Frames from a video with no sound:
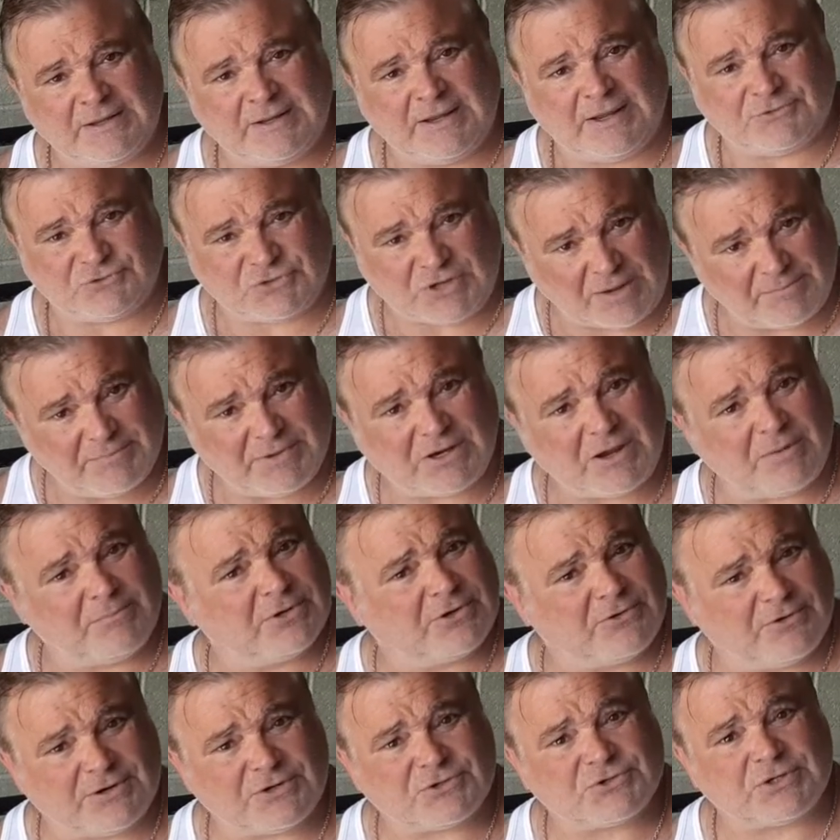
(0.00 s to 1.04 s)
and try to become a
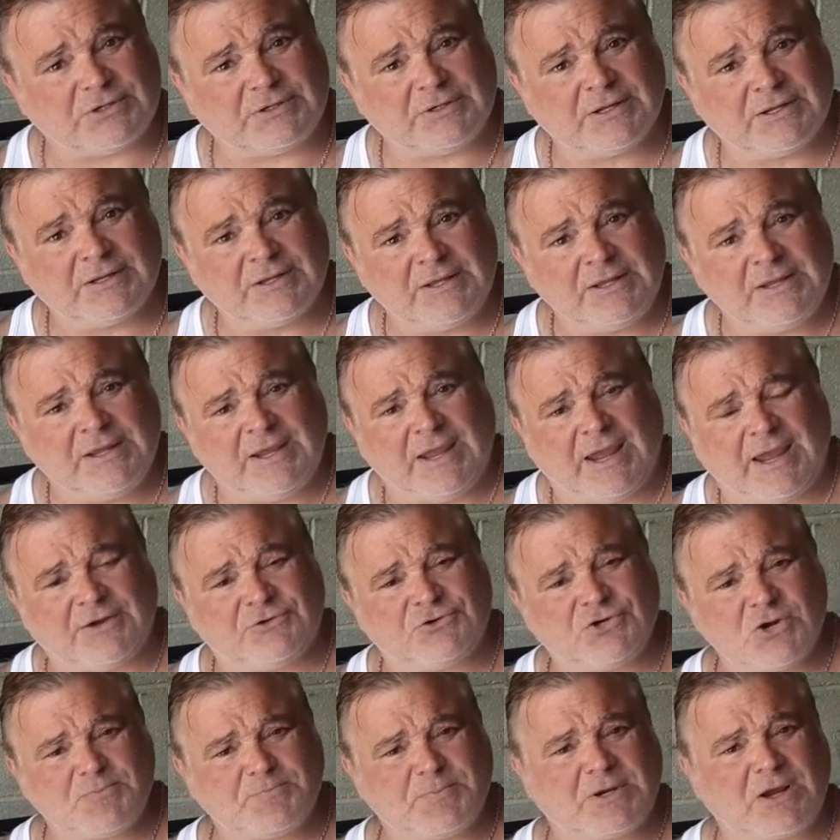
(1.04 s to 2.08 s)
Christian. And
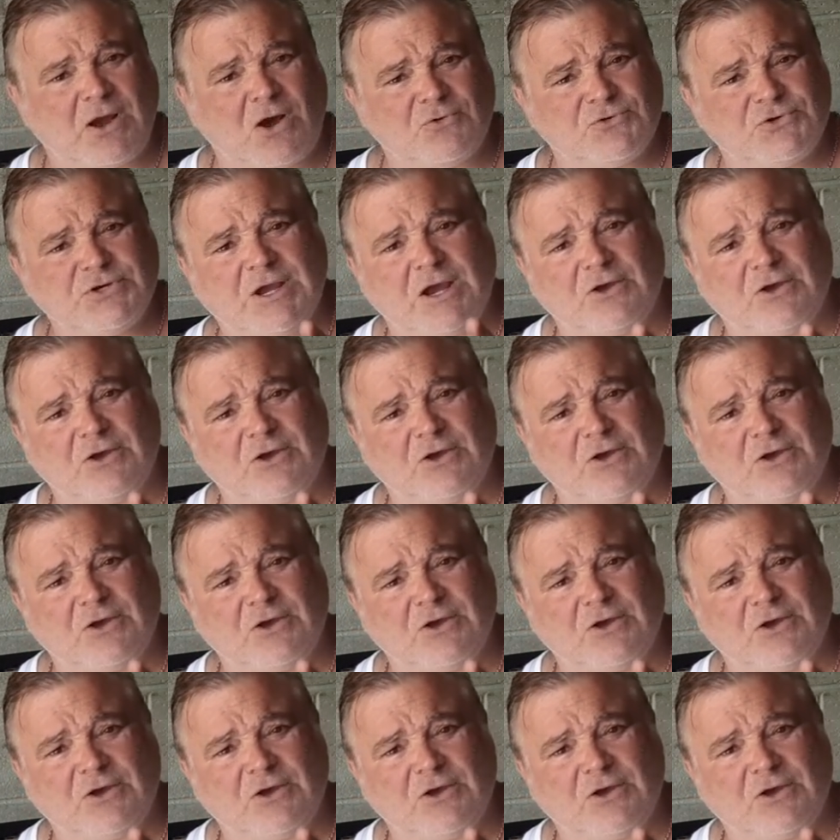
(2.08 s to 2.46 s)
just because you